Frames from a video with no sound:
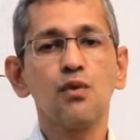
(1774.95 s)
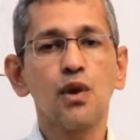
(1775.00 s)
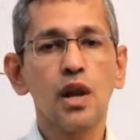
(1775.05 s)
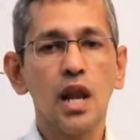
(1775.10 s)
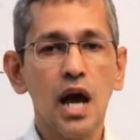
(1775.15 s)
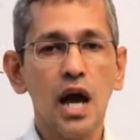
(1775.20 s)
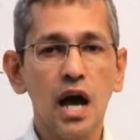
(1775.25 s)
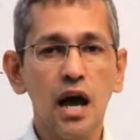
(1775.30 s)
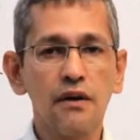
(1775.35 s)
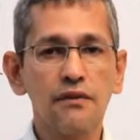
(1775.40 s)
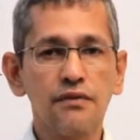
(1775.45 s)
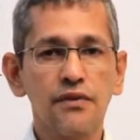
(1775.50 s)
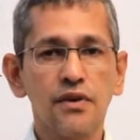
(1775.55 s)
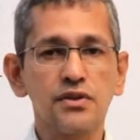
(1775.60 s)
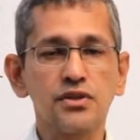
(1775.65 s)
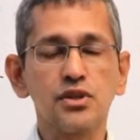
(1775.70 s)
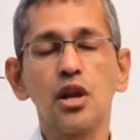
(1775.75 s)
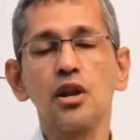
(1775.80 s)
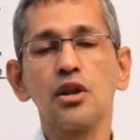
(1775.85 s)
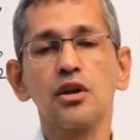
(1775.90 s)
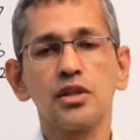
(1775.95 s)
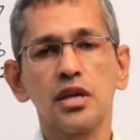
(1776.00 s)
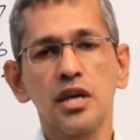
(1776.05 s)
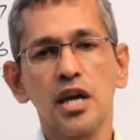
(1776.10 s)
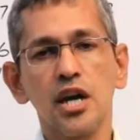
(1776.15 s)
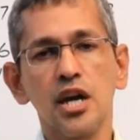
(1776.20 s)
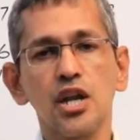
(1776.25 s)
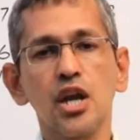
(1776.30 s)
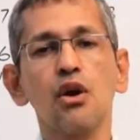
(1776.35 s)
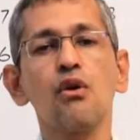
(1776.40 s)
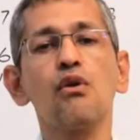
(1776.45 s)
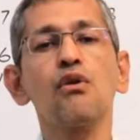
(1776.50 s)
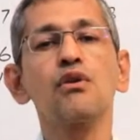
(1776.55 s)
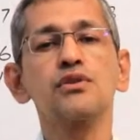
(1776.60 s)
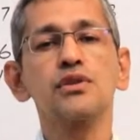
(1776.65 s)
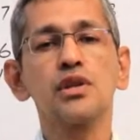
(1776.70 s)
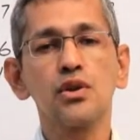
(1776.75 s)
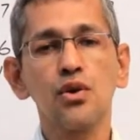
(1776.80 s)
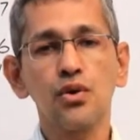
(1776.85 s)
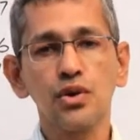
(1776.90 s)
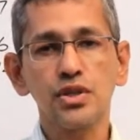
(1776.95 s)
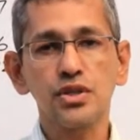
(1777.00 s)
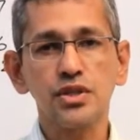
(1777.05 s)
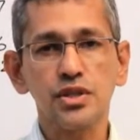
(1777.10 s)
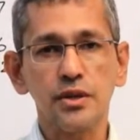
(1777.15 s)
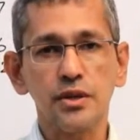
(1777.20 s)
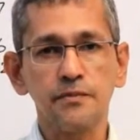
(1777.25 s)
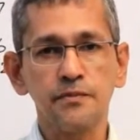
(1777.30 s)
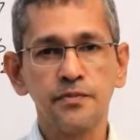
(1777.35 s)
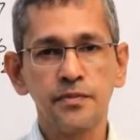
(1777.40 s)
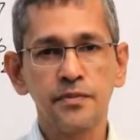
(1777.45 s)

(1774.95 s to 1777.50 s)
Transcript: We'll have the area called syllogism,